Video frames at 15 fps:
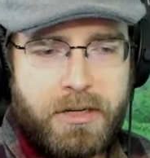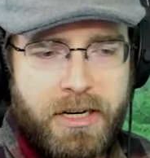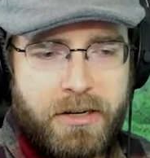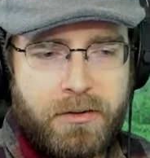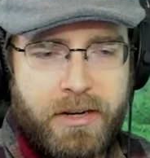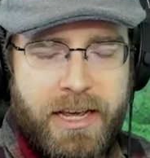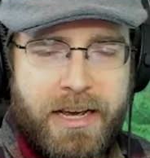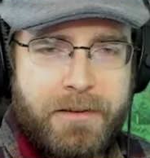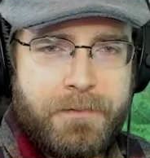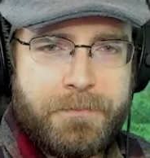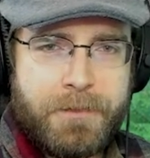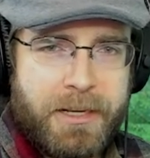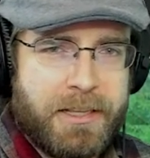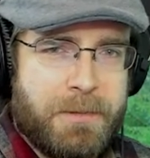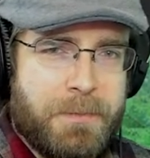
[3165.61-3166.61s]
I don't
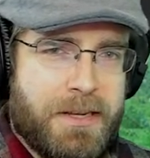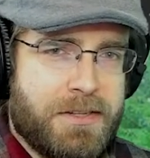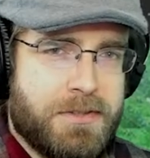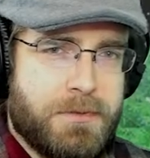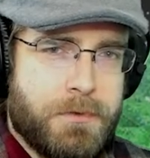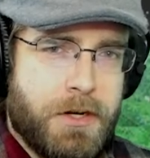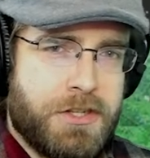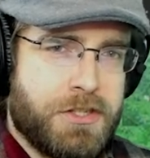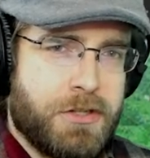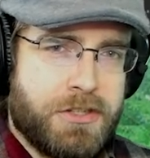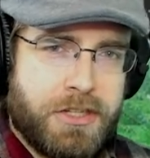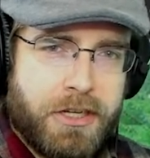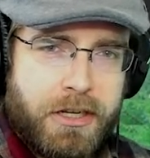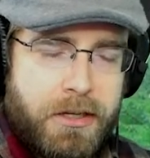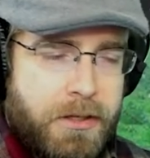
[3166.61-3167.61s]
have, like, the best
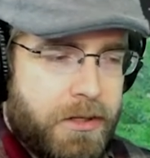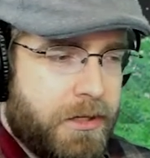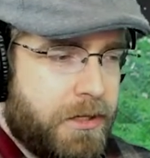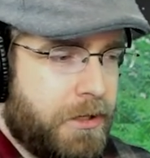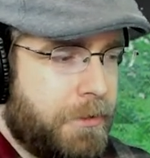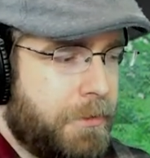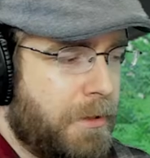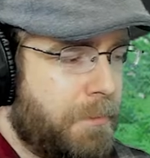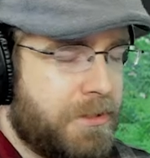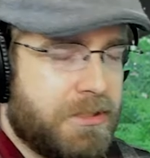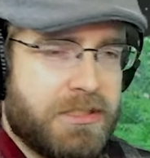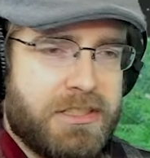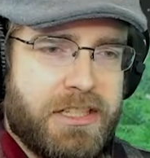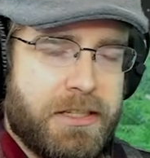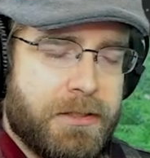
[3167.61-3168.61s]
researching
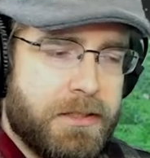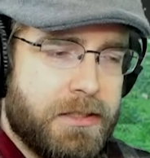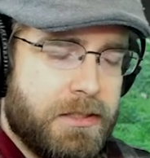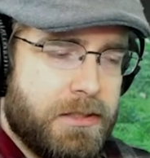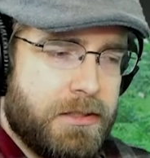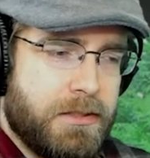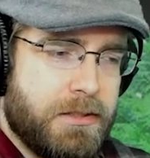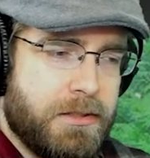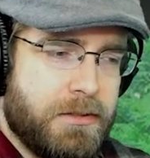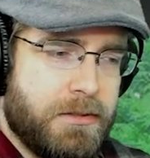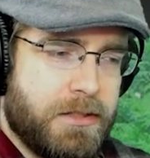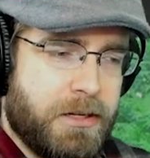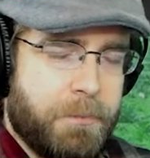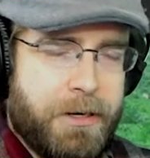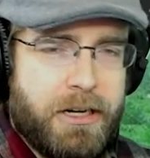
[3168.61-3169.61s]
ability
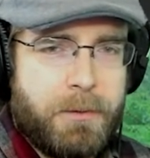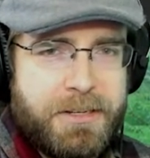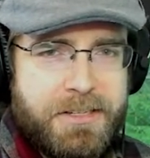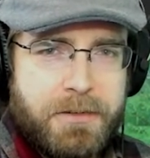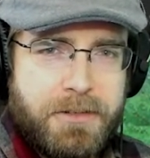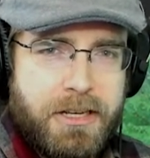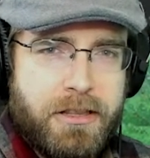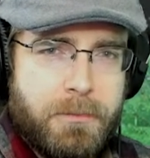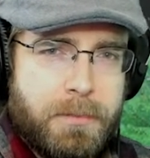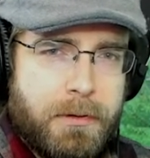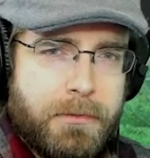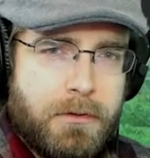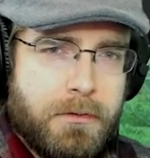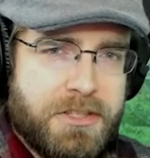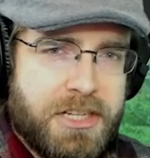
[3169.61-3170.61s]
comparing myself to other
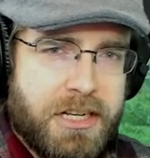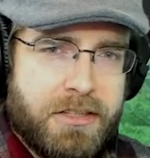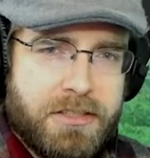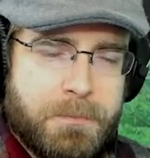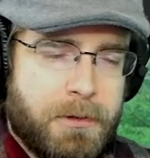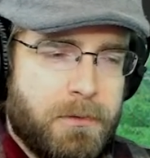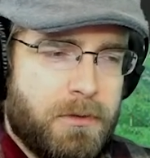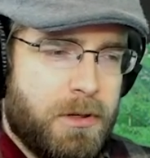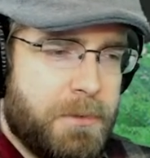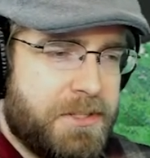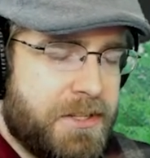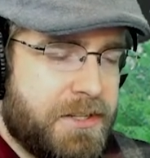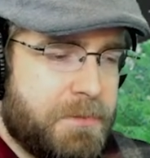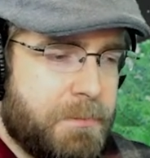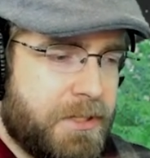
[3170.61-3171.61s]
challenge
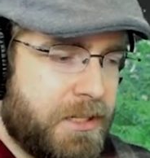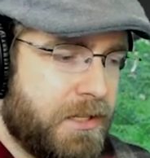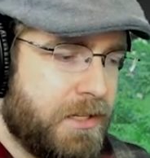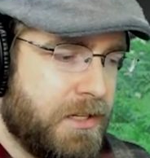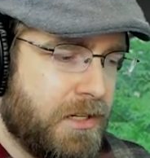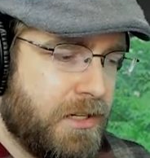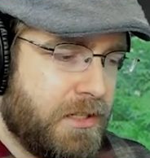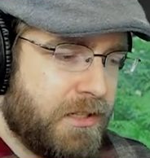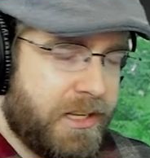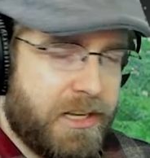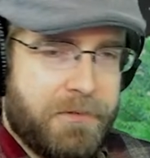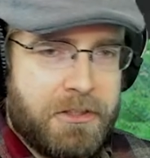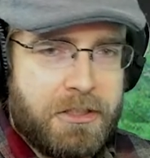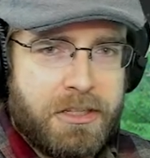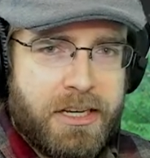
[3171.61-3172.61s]
performances, but, like,
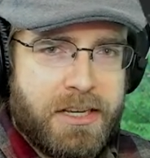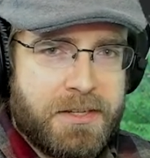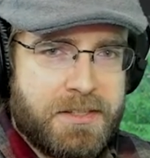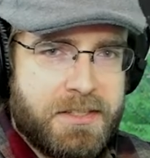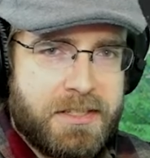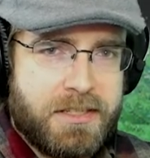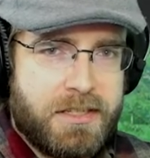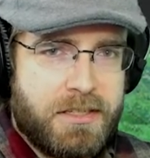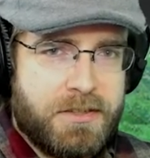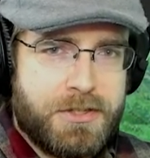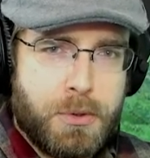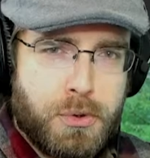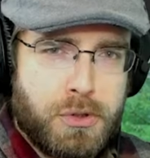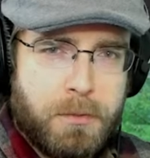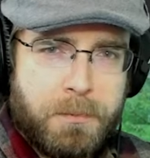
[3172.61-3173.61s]
if you look at
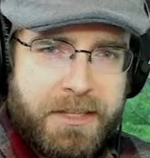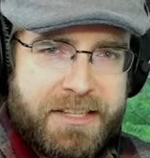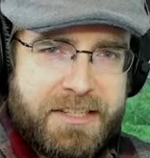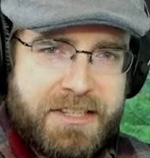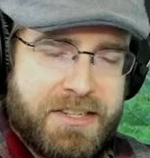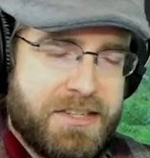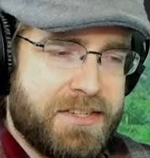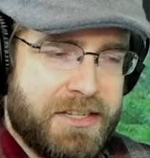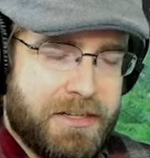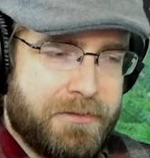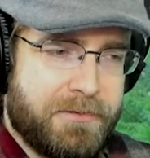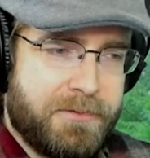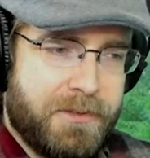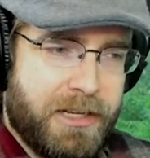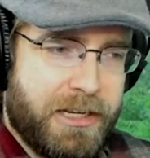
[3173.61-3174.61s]
Social Blade and
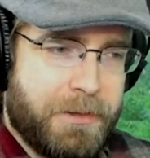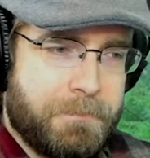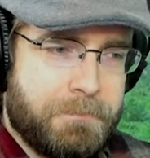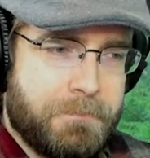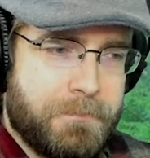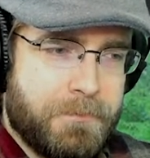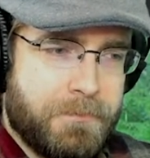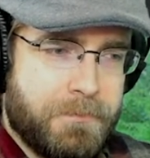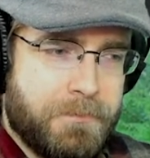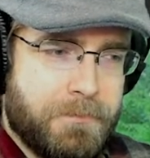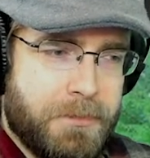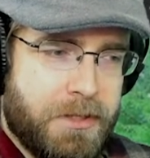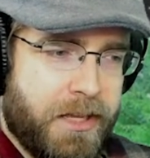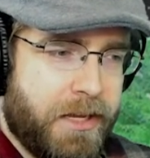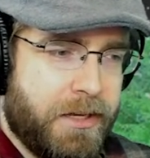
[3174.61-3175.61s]
stuff, I'm,
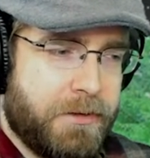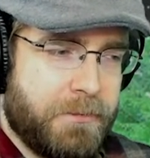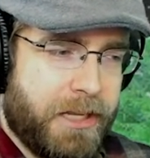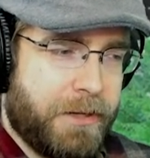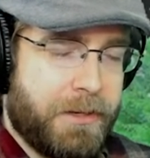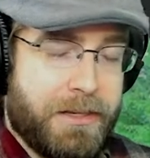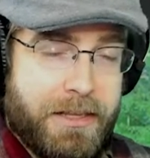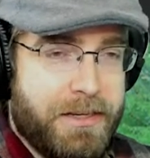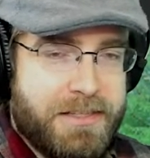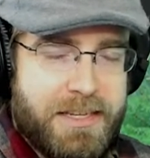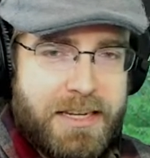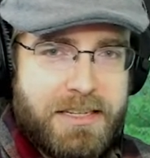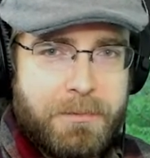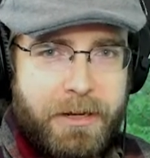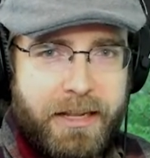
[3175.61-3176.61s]
like it
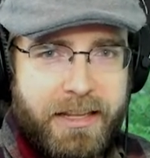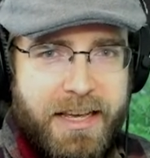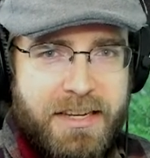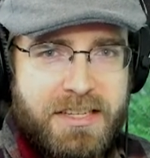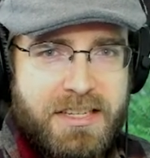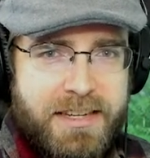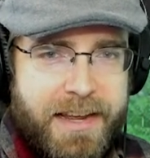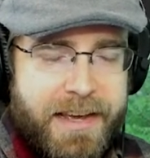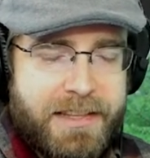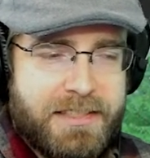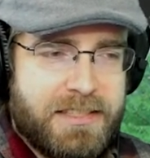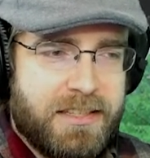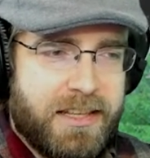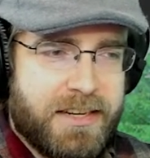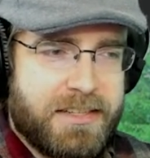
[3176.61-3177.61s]
says in my last
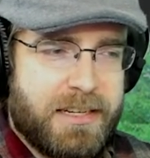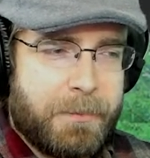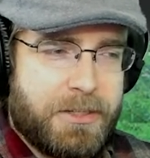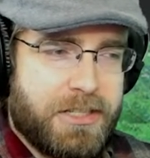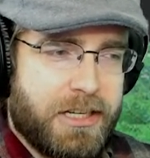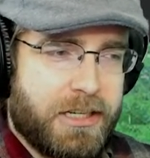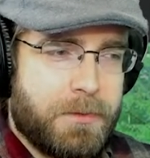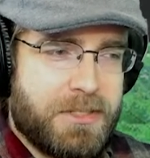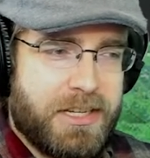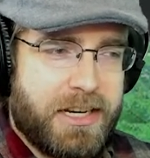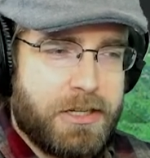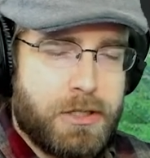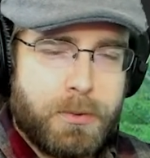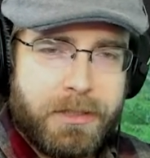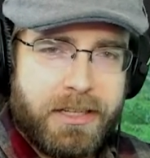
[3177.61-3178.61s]
stats, the last time I checked, it was,
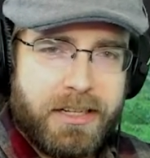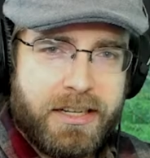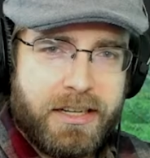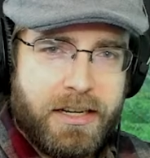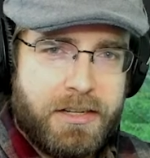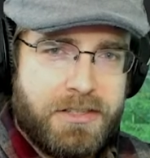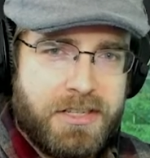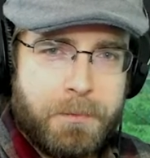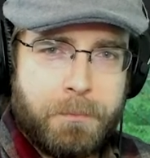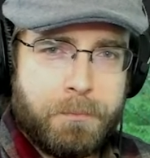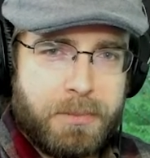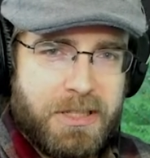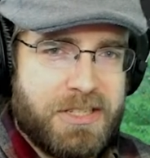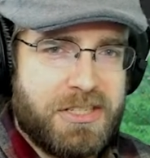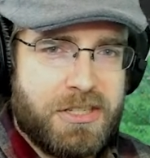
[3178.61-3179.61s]
like, 29 to
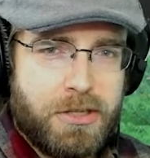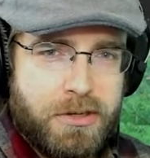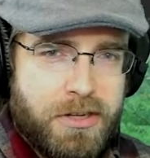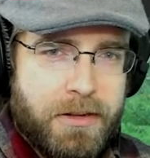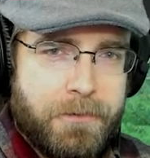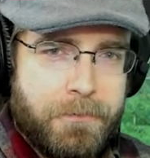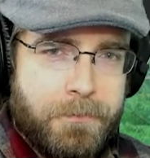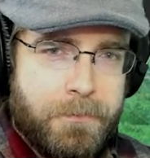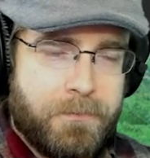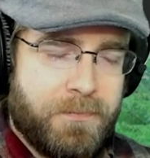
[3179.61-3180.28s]
plus 30